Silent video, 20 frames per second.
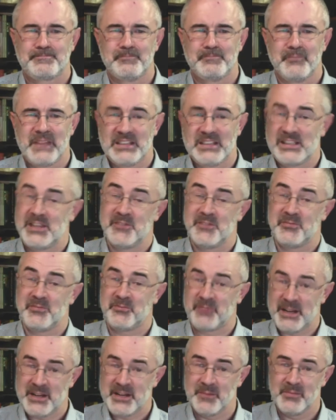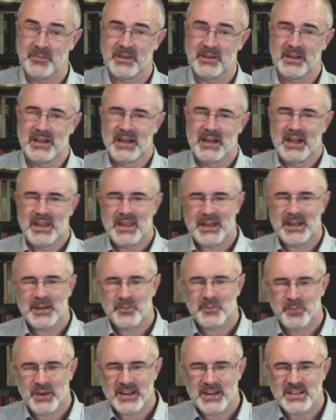See the freedom that
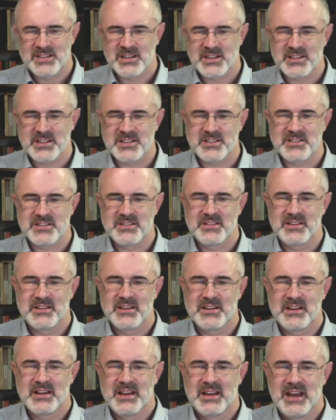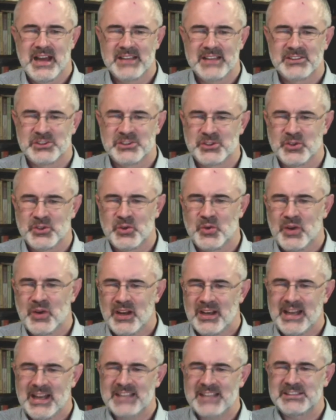it brings us. And so
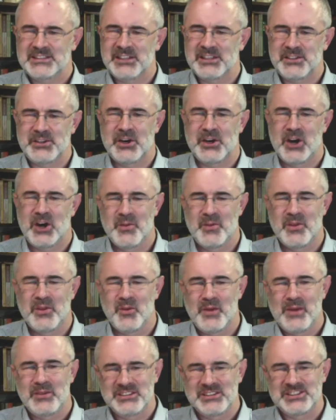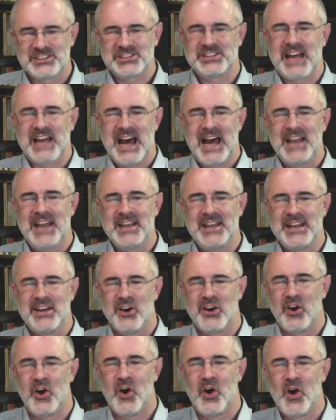let's determine that we will stand in
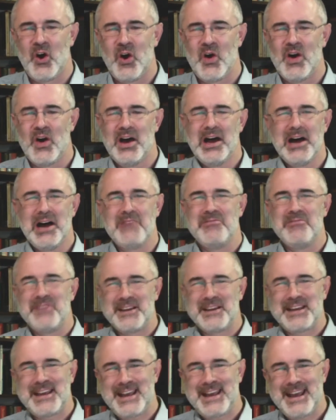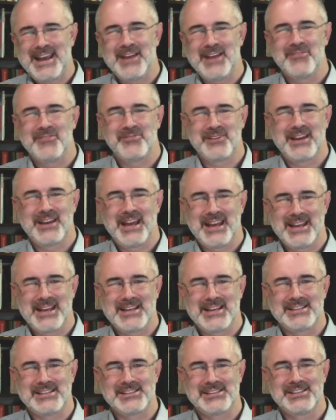awe of the King of
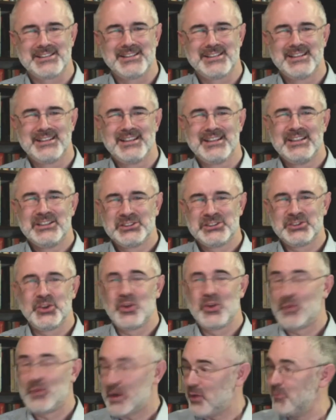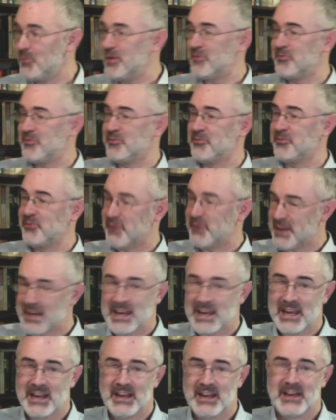Kings, so that we will be
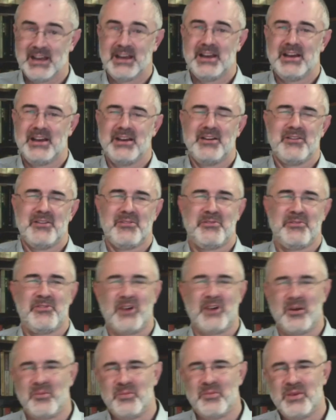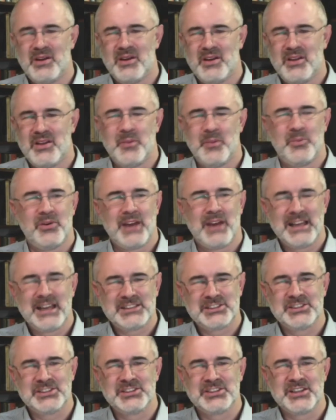free from the
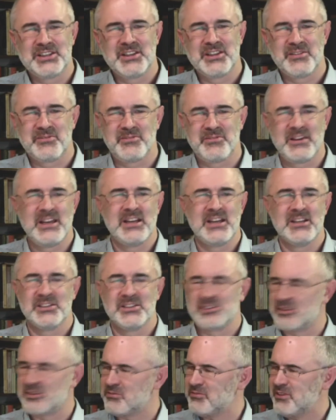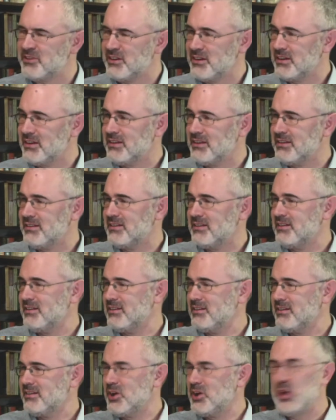pressures and the fears of
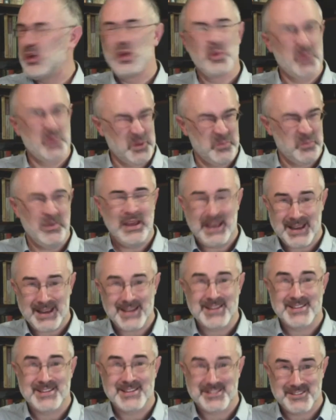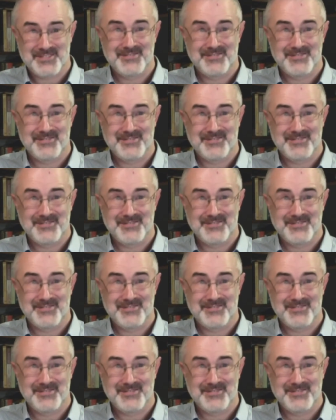human beings,